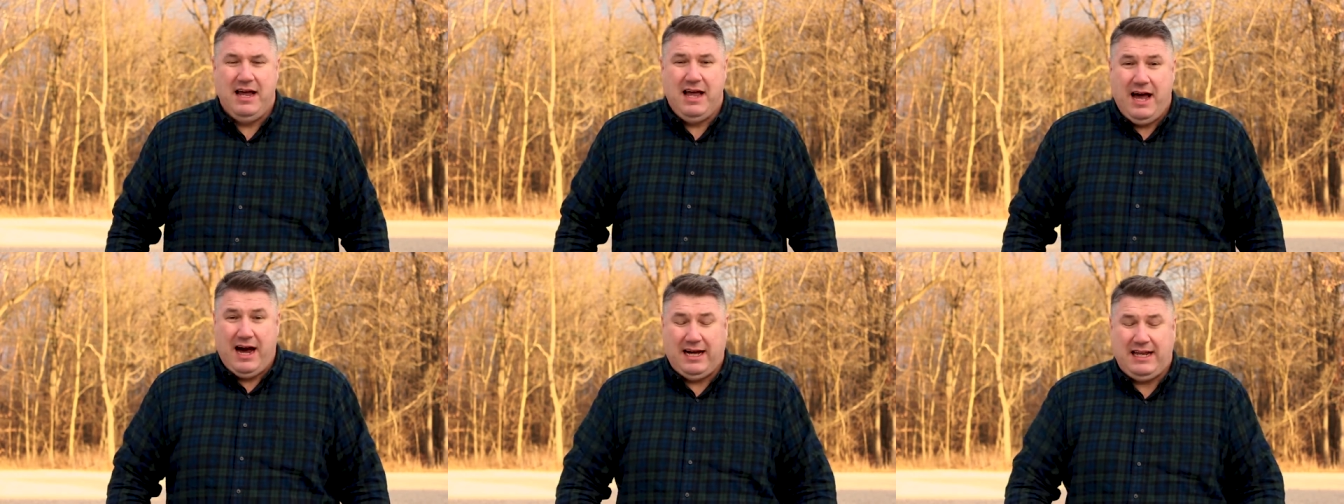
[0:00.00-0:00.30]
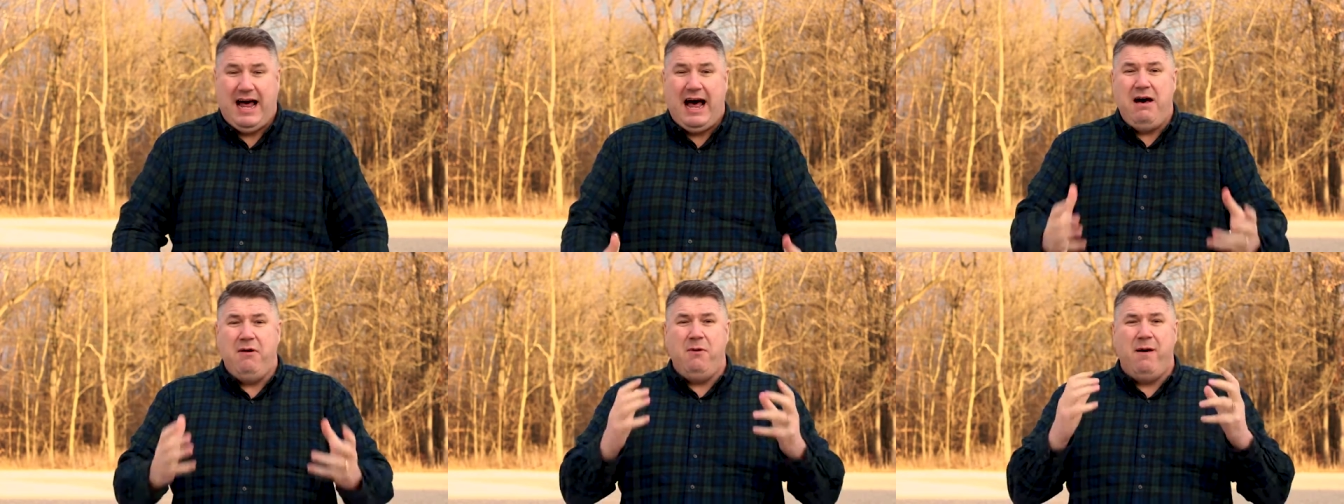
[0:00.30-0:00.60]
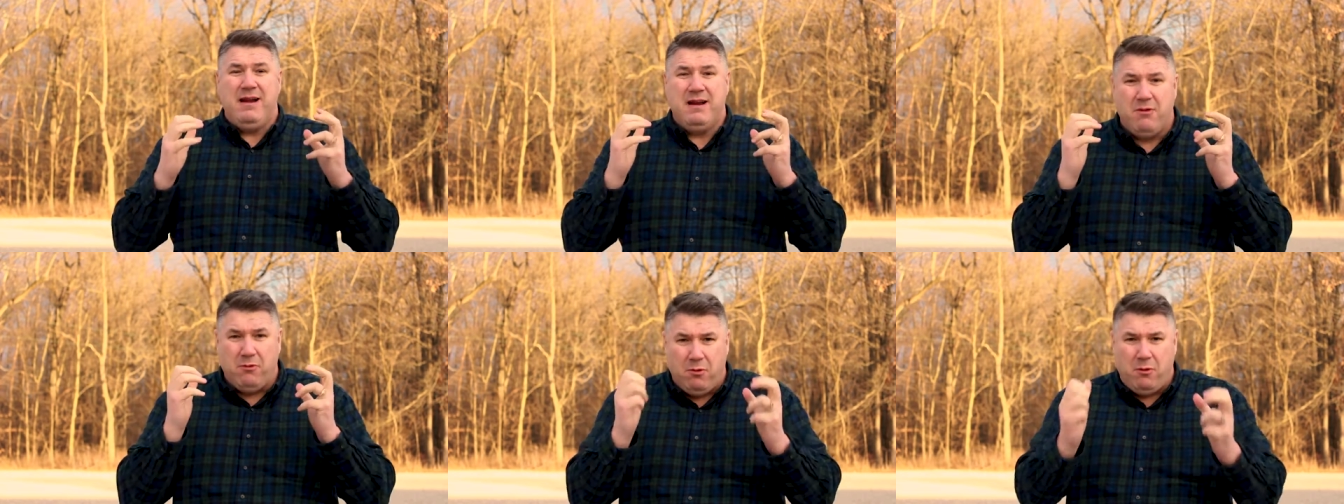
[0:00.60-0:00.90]
And I
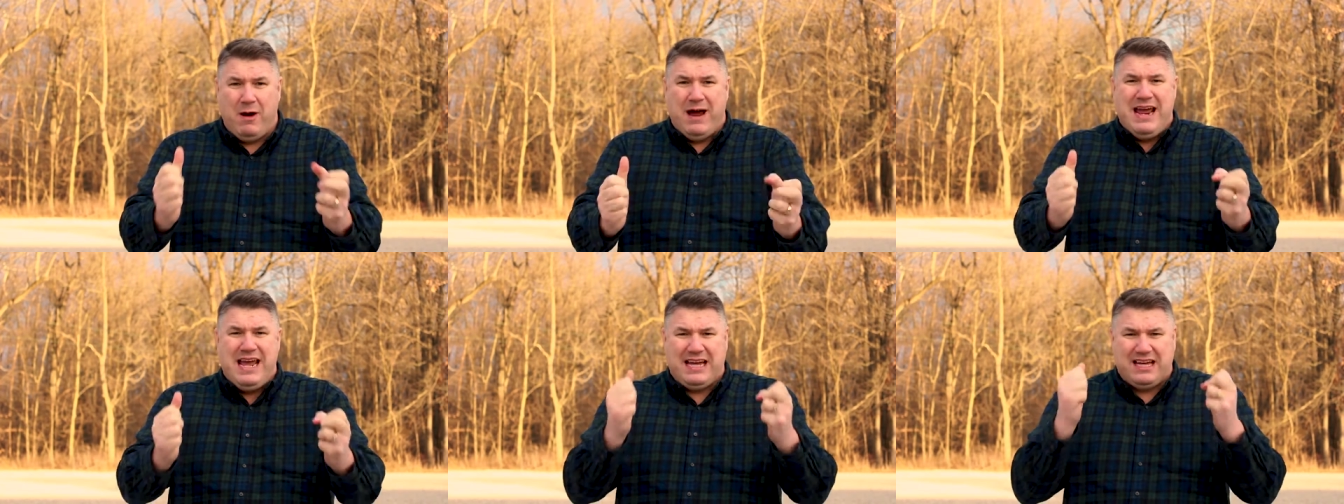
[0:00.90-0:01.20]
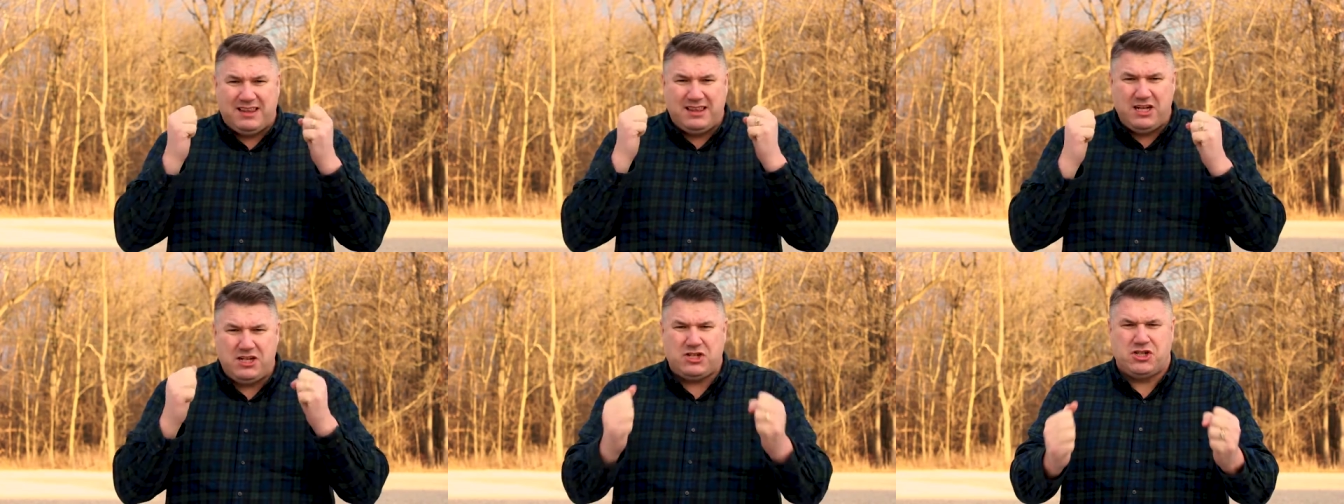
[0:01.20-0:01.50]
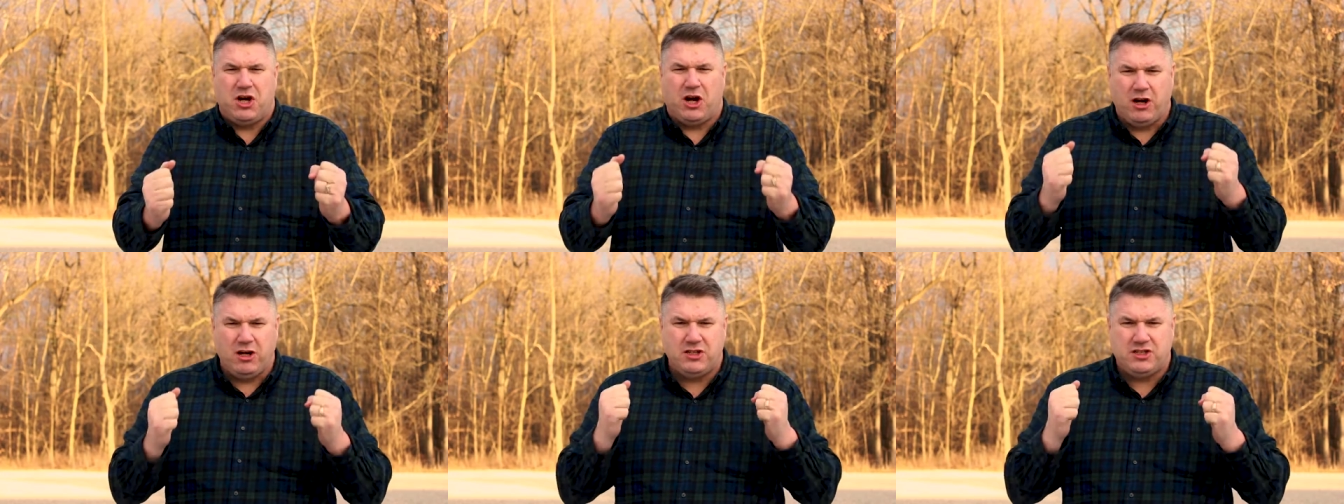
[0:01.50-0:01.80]
want to wake the
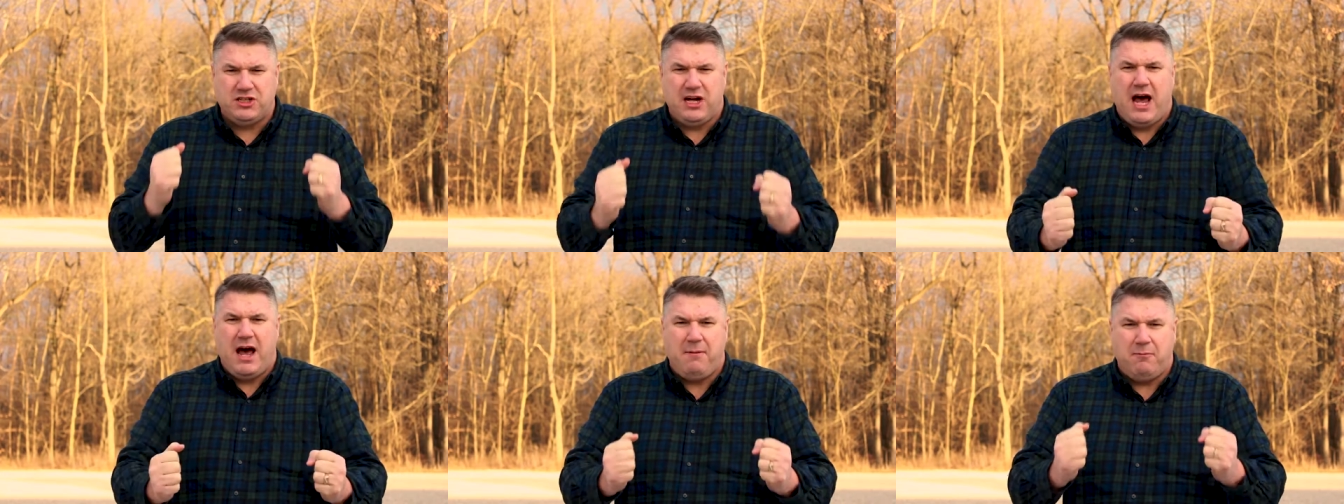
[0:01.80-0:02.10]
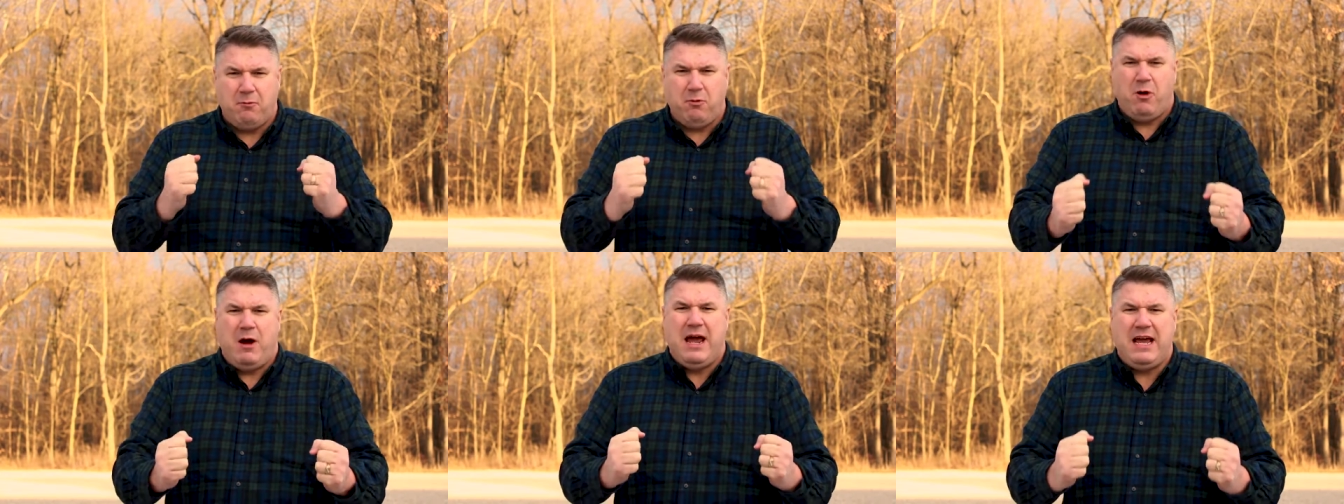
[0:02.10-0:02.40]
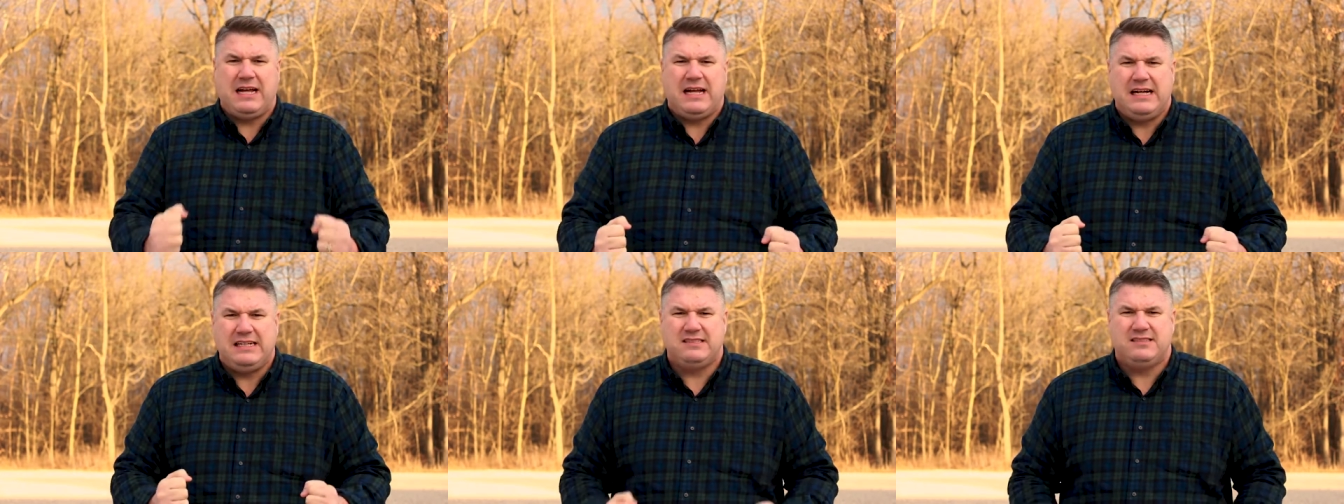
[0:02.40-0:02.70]
church up,
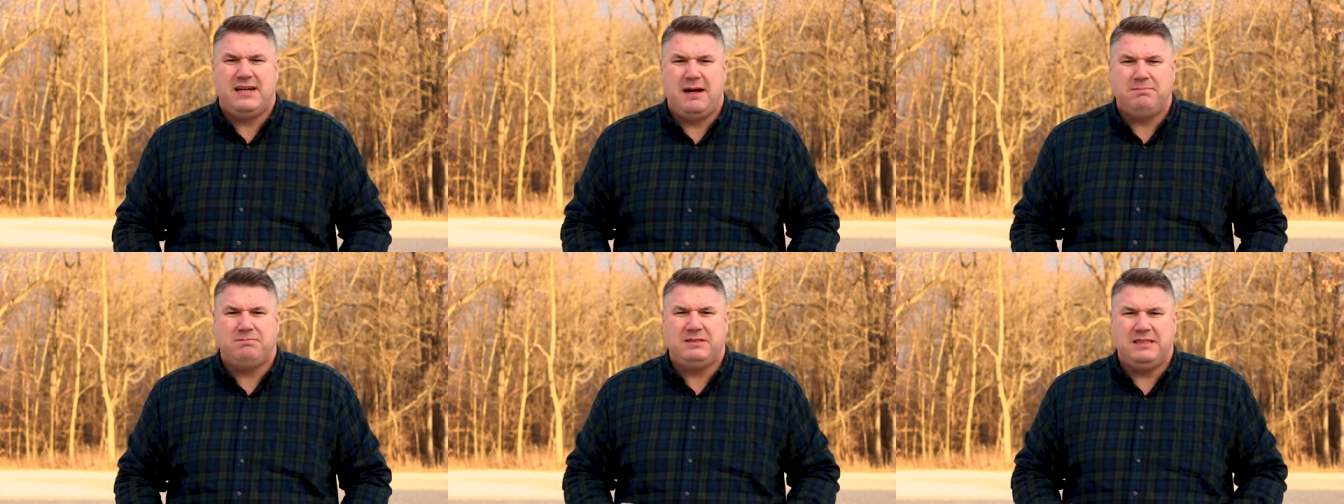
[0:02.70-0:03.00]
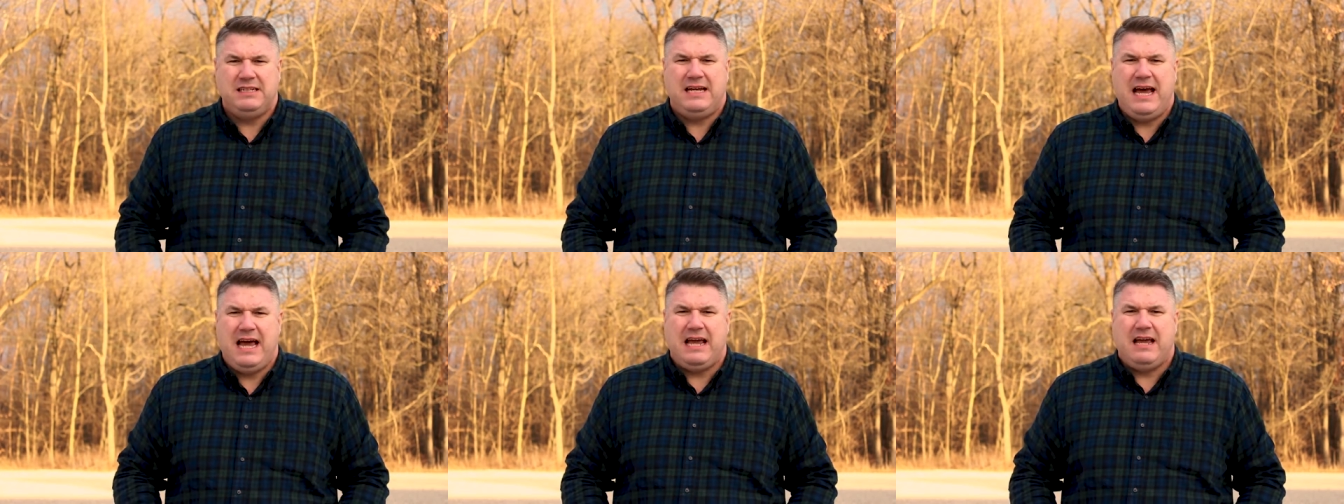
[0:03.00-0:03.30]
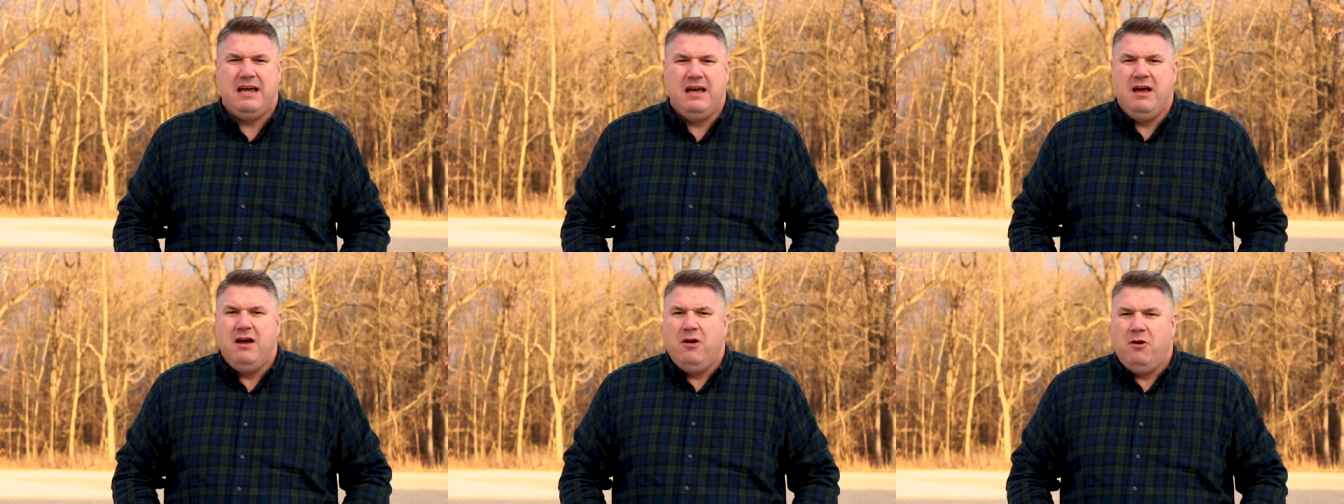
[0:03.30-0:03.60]
wake us up today.